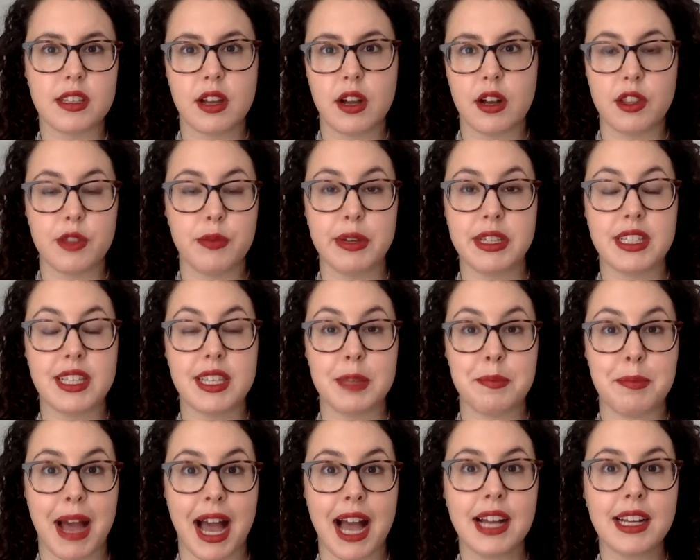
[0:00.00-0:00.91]
all the way to the
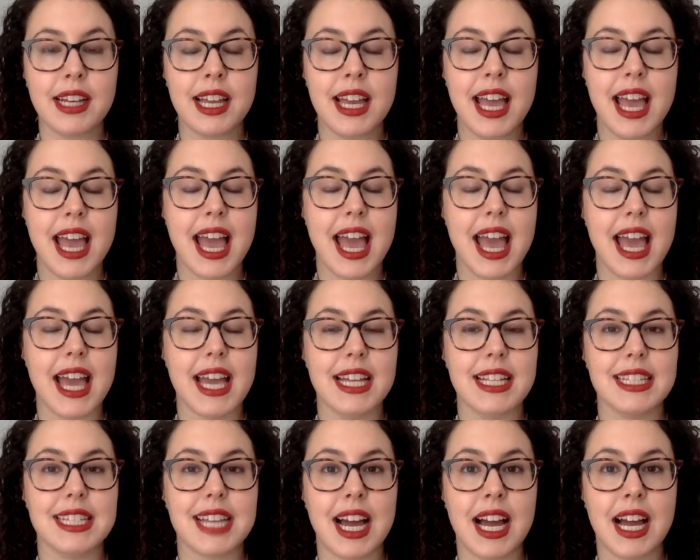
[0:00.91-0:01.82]
back,
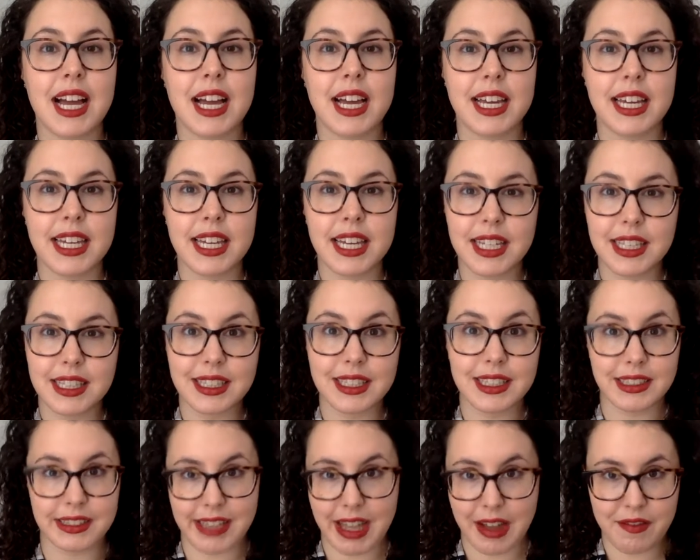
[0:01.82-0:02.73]
and I
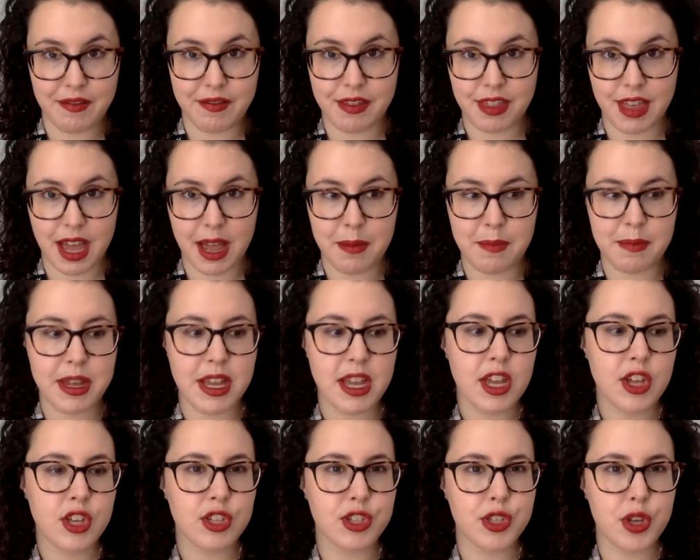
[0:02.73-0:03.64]
love them.
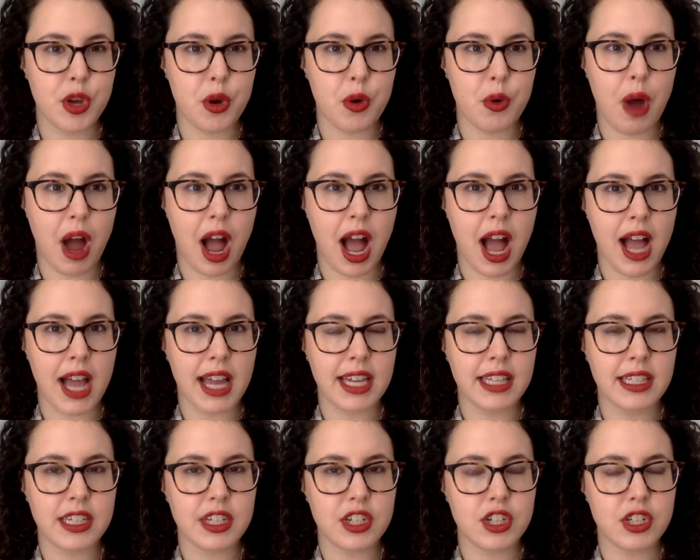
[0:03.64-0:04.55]
So I
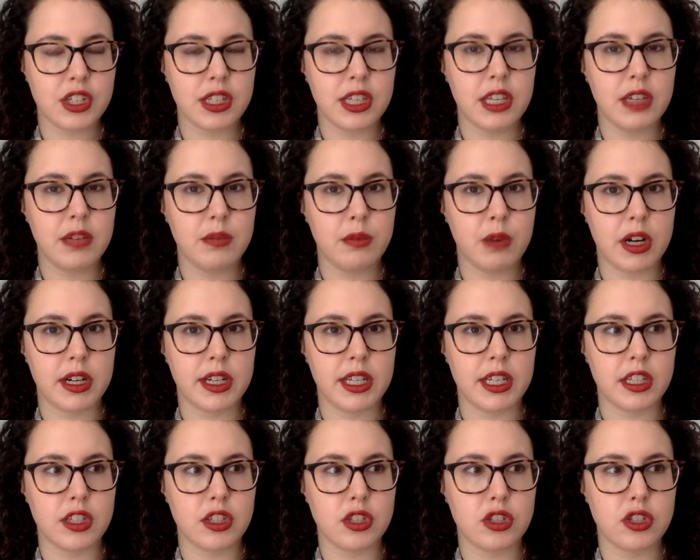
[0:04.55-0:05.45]
initially
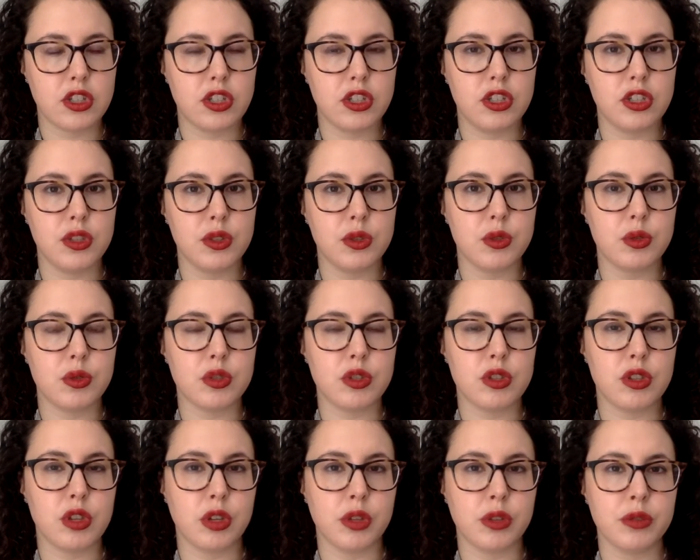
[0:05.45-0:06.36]
wanted to use
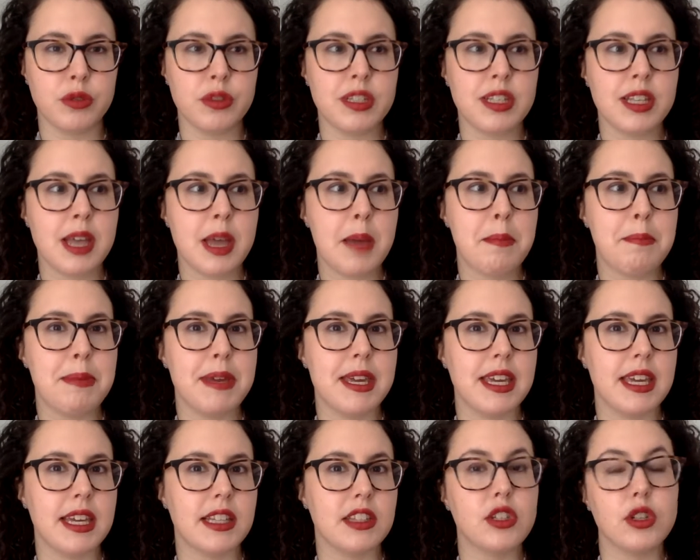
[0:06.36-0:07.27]
those
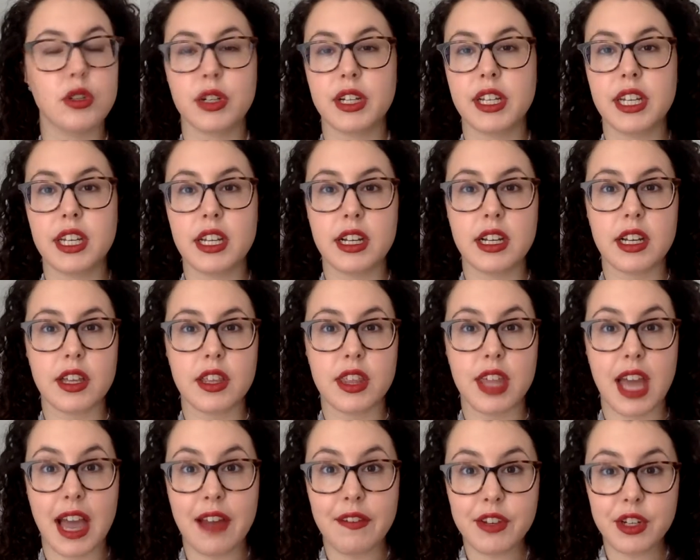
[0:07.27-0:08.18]
during
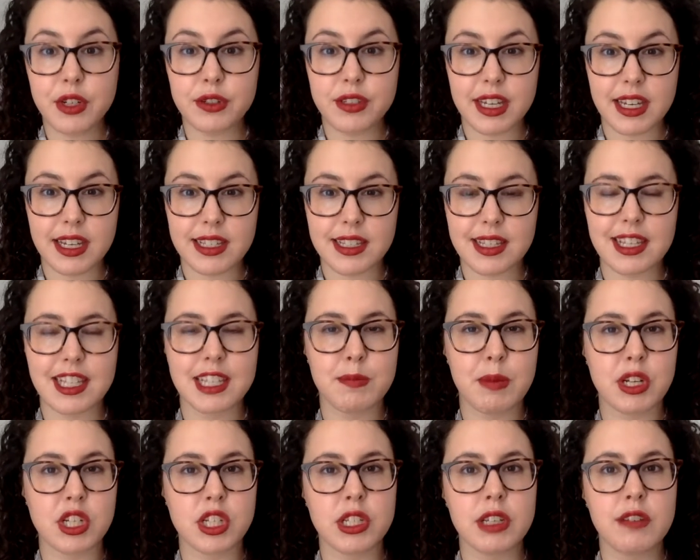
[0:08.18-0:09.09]
the heavier days,
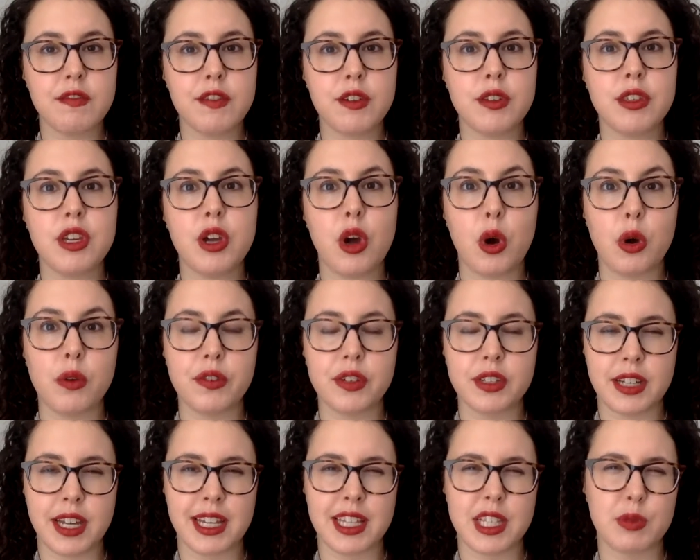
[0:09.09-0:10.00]
especially for the
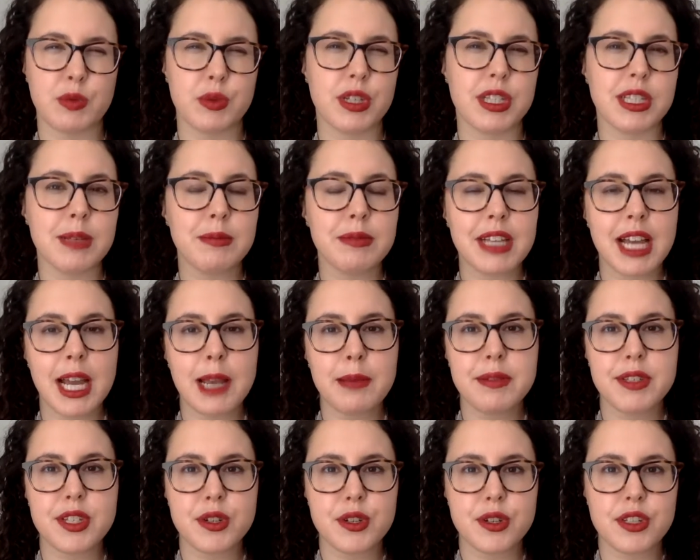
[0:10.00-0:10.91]
overnights where
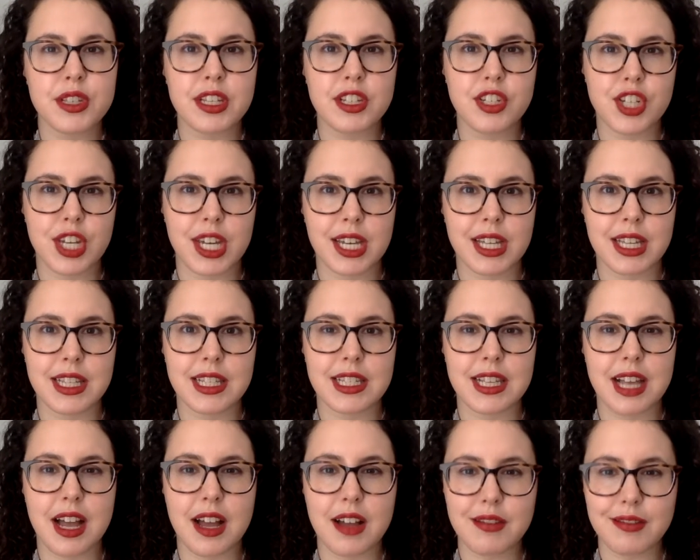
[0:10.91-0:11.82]
sometimes there's a chance
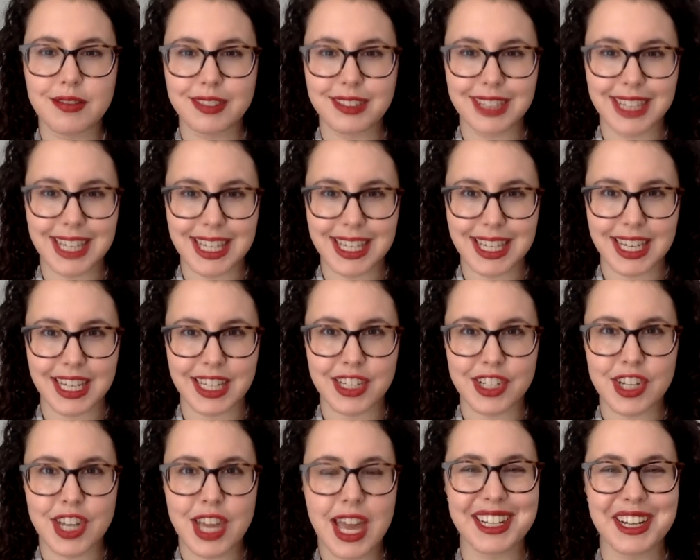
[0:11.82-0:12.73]
of
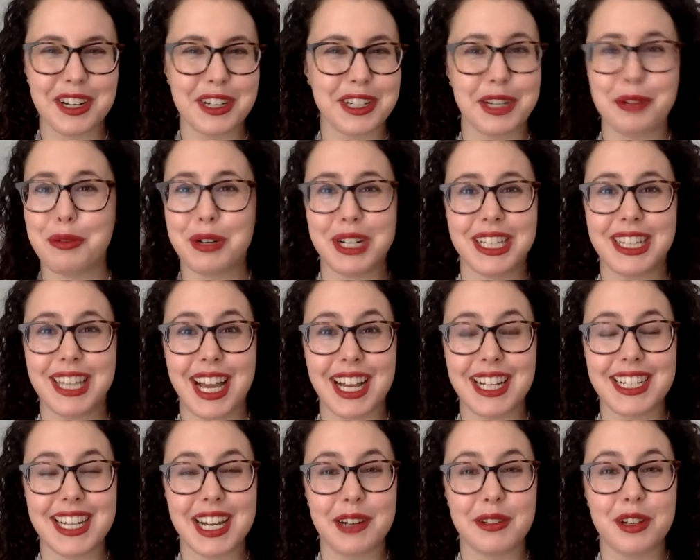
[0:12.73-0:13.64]
leakage. I don't want to lie
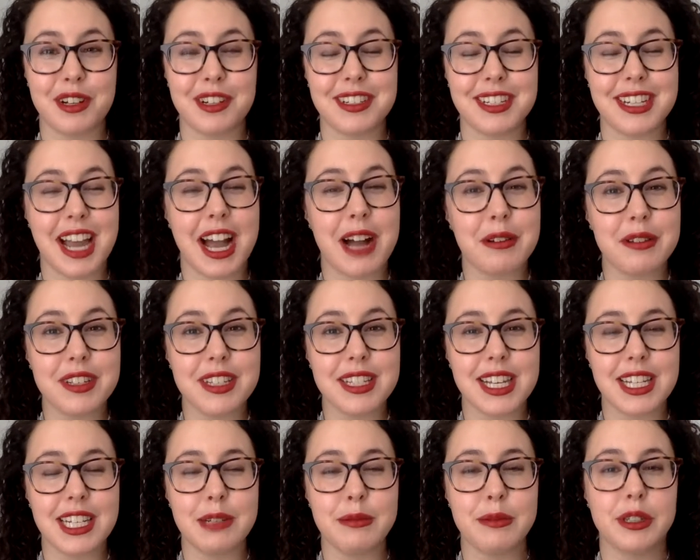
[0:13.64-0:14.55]
down on towels
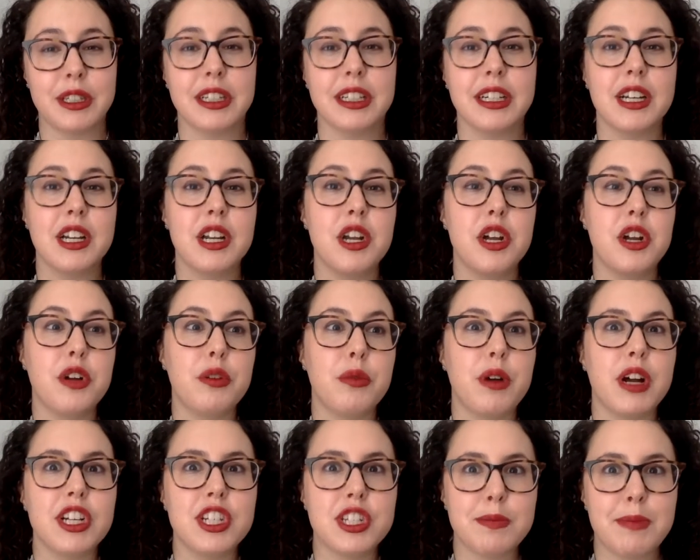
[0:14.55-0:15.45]
anymore,
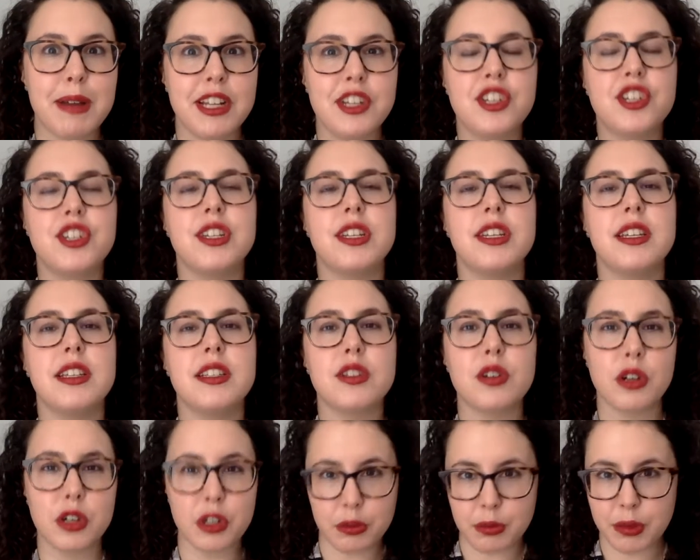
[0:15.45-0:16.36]
wash bed sheets,
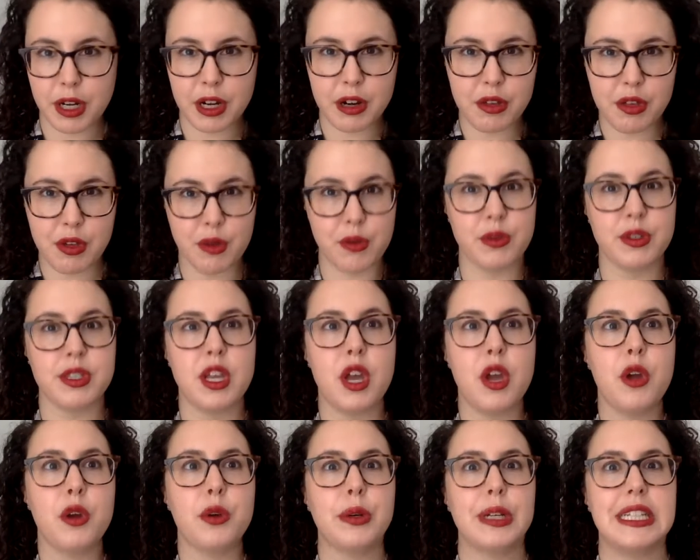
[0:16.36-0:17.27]
or wear those
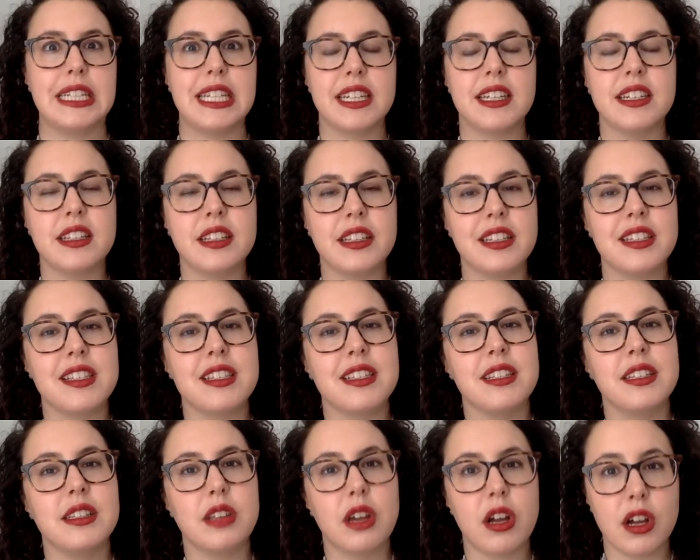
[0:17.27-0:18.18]

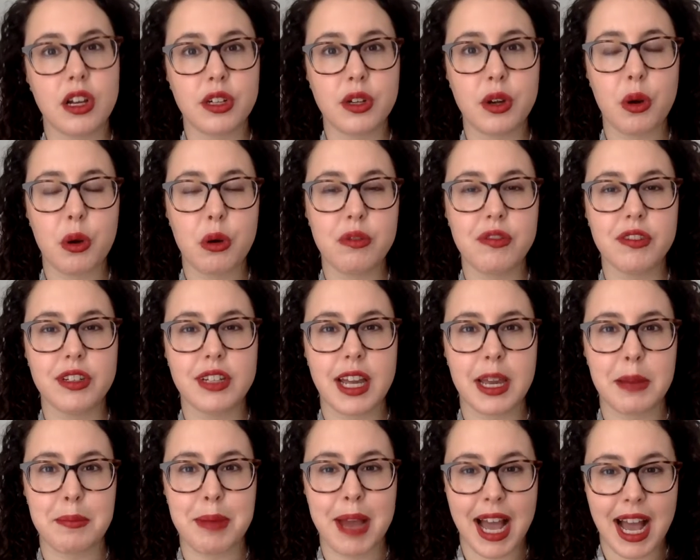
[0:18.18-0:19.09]
ridiculously long
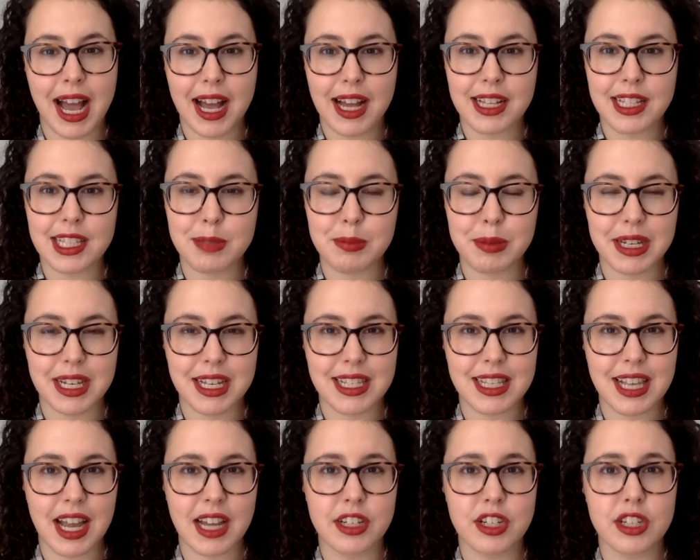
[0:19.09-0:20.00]
overnight pads because
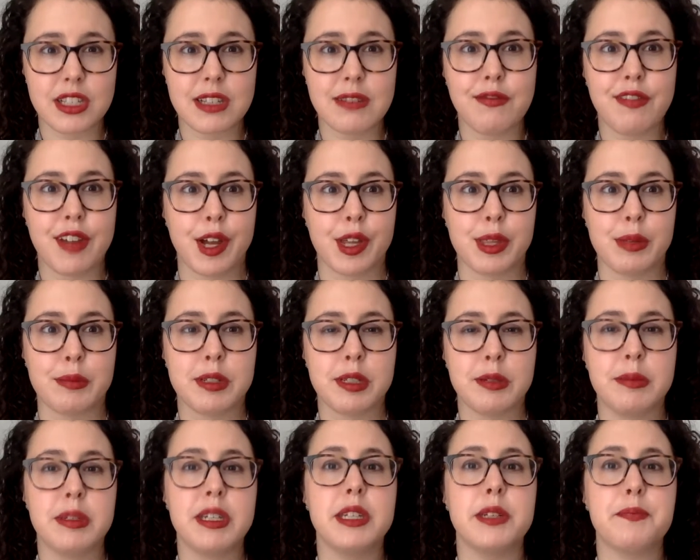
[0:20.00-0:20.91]
I just found them to
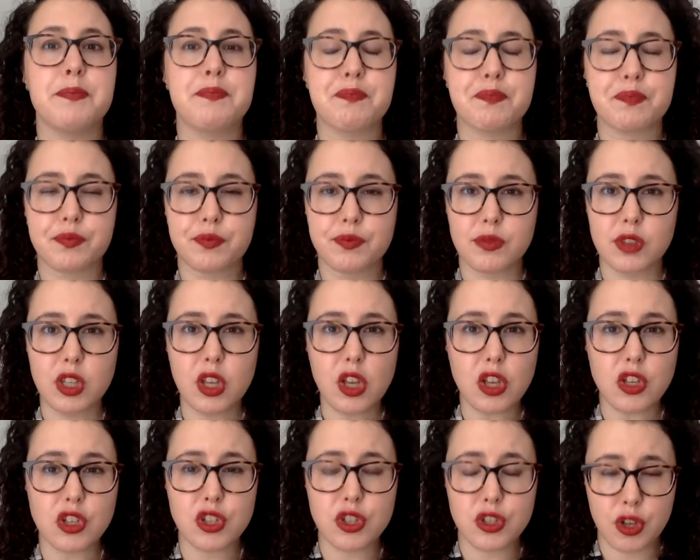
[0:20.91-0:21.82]
be
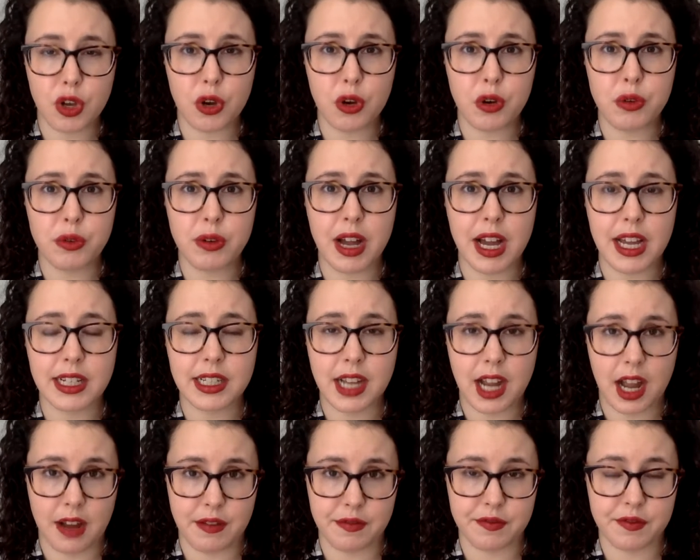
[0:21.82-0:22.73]
so
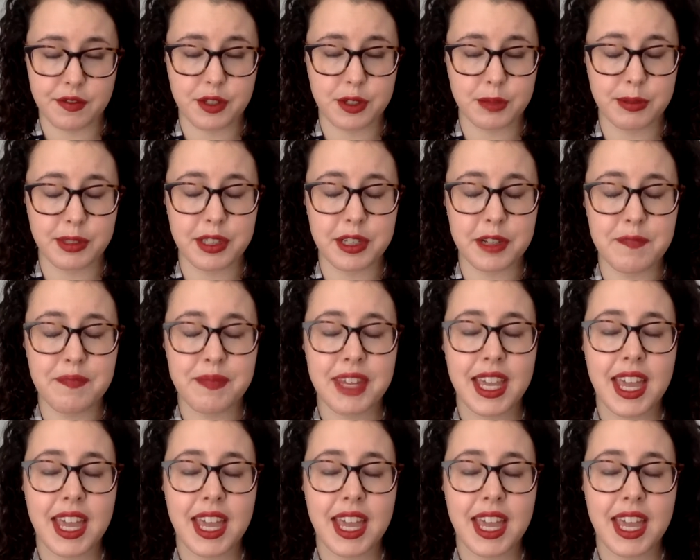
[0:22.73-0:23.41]
uncomfortable.